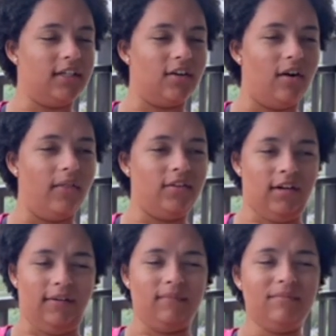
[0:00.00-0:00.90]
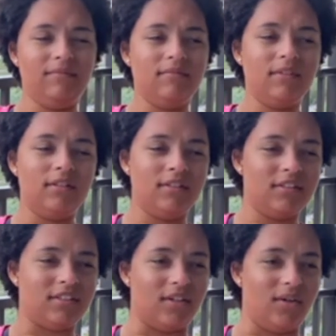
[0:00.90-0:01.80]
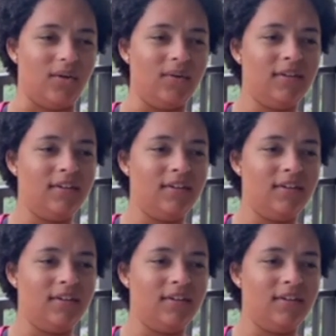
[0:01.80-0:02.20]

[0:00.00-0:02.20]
hear all the time. So